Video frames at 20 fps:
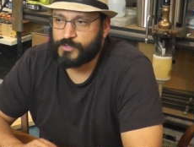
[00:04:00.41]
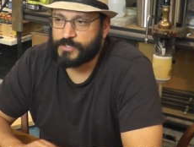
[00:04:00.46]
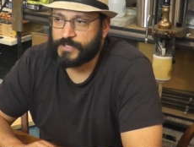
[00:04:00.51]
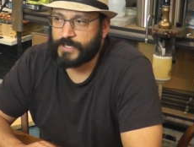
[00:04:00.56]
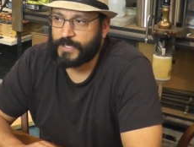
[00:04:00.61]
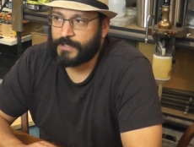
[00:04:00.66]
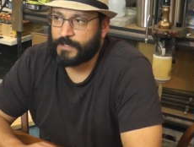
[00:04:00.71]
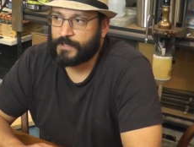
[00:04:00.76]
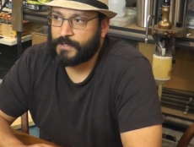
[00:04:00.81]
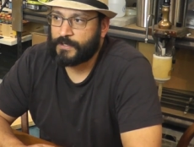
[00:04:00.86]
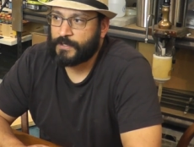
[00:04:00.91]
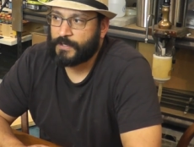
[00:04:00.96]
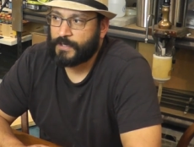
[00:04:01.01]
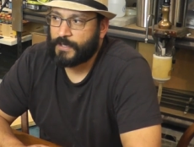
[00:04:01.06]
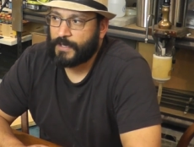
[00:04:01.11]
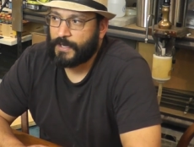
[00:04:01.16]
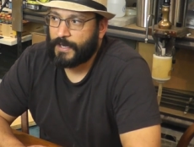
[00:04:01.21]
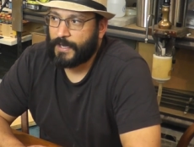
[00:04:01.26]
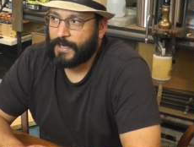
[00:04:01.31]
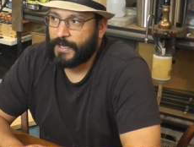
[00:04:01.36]
set,
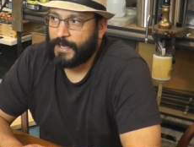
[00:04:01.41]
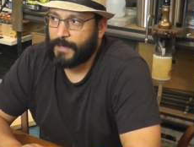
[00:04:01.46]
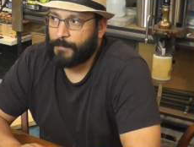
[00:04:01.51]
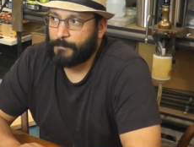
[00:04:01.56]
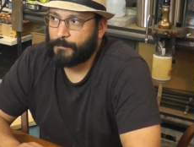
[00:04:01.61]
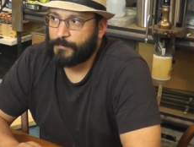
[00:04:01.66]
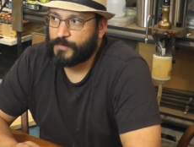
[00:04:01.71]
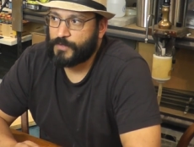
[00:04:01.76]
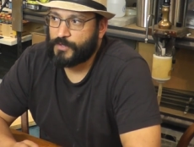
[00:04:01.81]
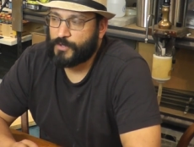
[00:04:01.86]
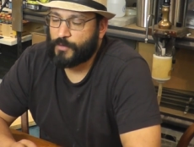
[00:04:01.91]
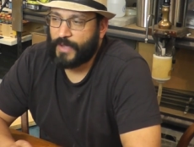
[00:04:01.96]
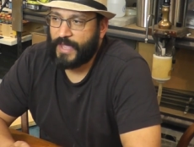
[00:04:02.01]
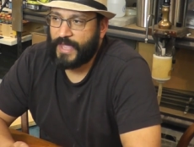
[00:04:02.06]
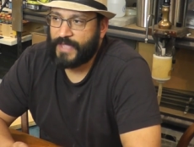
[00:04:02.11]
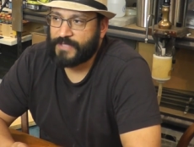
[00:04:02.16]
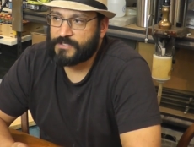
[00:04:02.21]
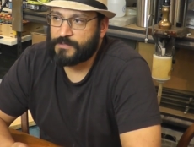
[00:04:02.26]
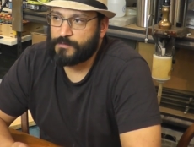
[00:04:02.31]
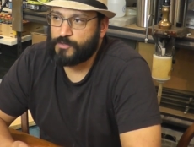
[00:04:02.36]
um, you know, it
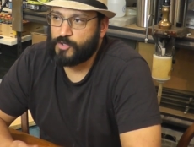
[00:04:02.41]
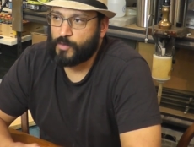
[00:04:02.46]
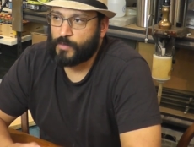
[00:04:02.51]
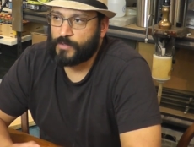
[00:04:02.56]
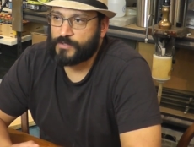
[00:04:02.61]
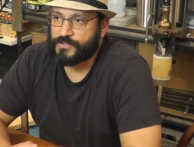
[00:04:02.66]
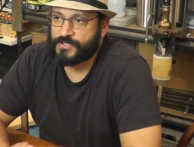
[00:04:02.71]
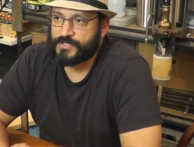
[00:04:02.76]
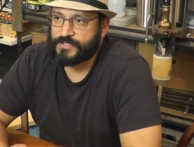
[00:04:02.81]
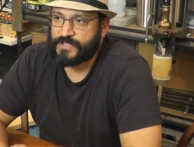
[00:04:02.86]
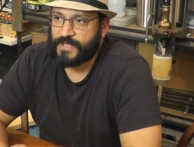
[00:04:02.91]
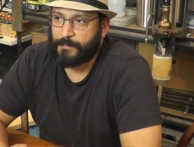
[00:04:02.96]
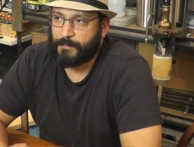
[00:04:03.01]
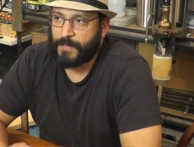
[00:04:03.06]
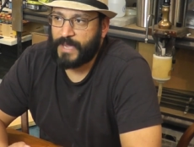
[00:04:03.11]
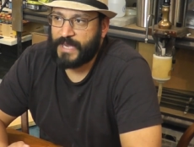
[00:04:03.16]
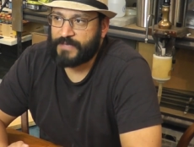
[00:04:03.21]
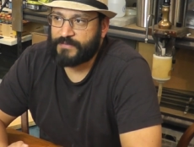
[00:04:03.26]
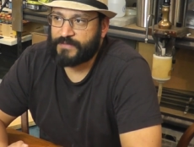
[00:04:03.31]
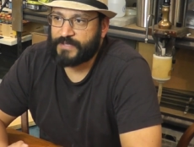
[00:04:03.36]
had some nuances that
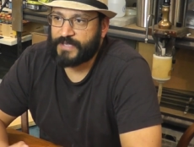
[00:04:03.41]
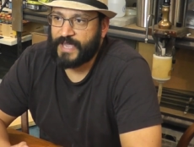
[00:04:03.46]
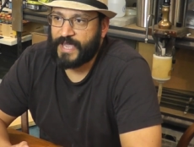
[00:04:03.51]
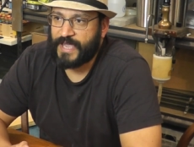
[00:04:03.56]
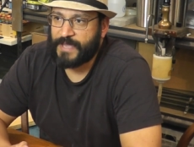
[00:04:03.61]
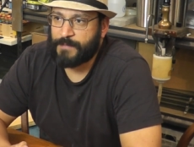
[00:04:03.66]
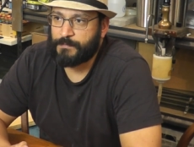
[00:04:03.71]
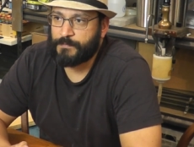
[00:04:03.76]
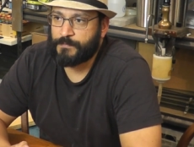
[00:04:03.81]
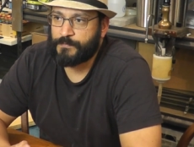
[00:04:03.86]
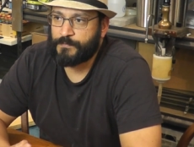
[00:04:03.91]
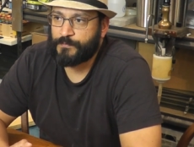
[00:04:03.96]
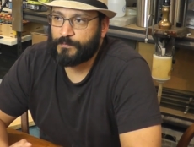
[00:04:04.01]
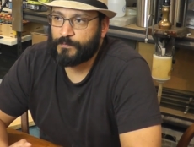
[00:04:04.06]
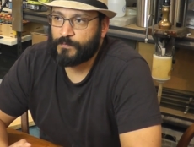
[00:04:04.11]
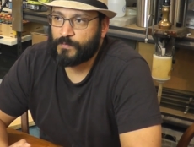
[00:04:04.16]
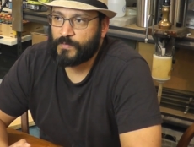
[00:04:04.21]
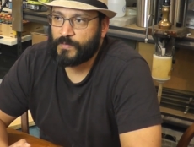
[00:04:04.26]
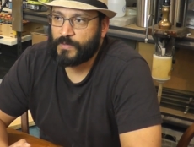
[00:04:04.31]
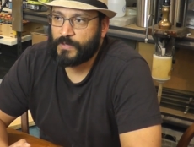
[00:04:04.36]
made the game
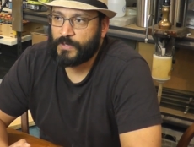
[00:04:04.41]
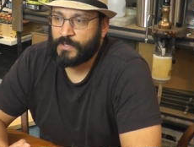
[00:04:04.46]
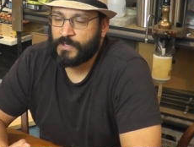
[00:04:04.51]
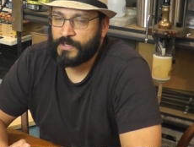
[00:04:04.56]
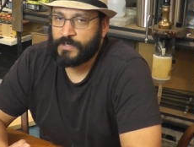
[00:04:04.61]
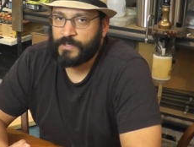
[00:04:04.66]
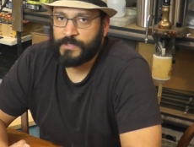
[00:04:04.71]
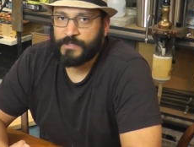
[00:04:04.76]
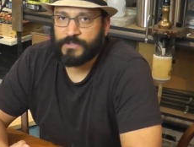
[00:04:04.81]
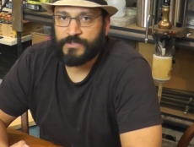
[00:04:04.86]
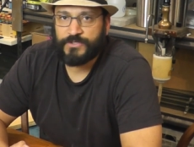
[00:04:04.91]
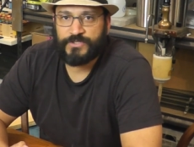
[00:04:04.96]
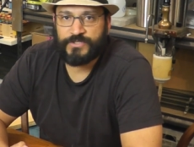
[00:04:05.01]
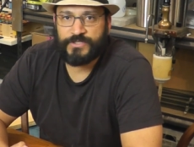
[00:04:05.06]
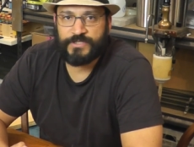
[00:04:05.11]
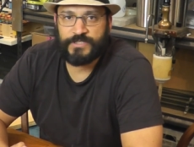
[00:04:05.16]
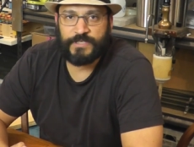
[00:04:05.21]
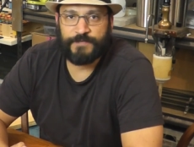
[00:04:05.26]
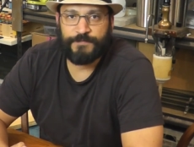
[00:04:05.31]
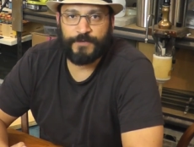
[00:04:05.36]

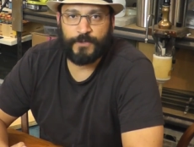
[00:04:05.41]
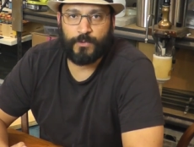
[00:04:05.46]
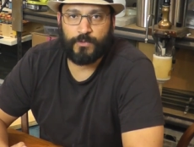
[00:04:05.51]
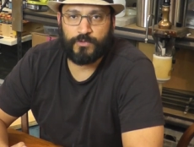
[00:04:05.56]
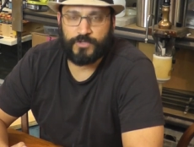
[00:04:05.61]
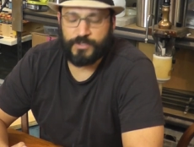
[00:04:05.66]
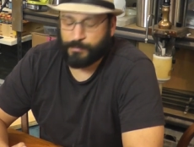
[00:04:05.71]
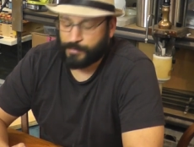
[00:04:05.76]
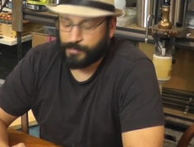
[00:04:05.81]
difficult to